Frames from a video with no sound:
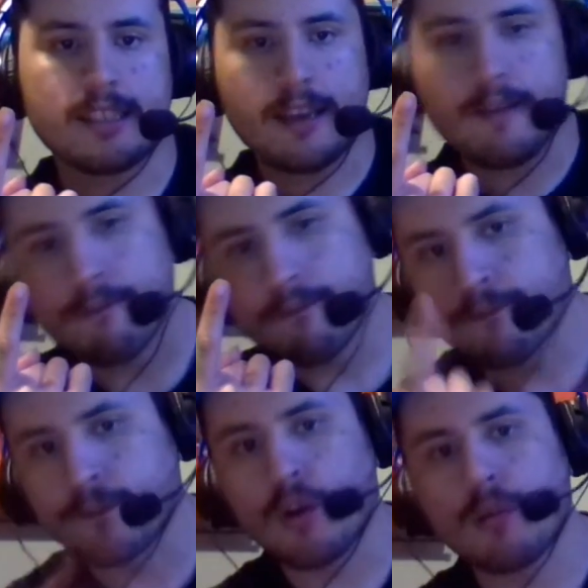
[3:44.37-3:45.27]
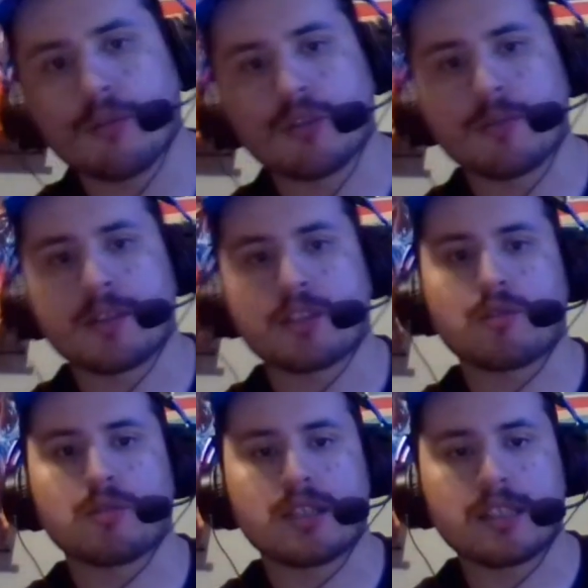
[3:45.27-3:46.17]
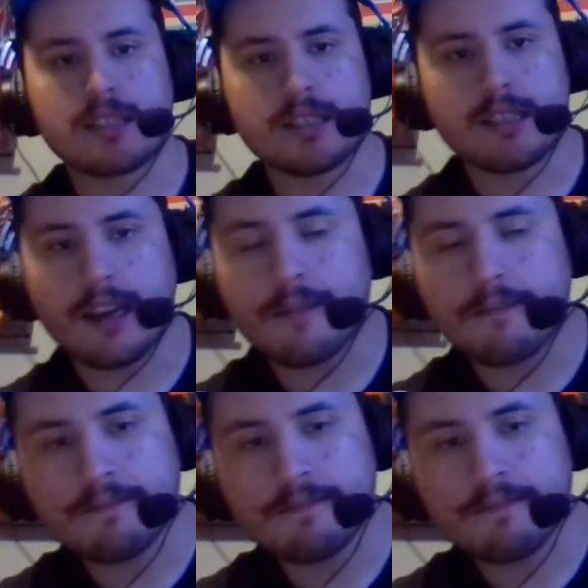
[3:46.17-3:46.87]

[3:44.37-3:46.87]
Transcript: It's not Vorbolt missiles. He's not.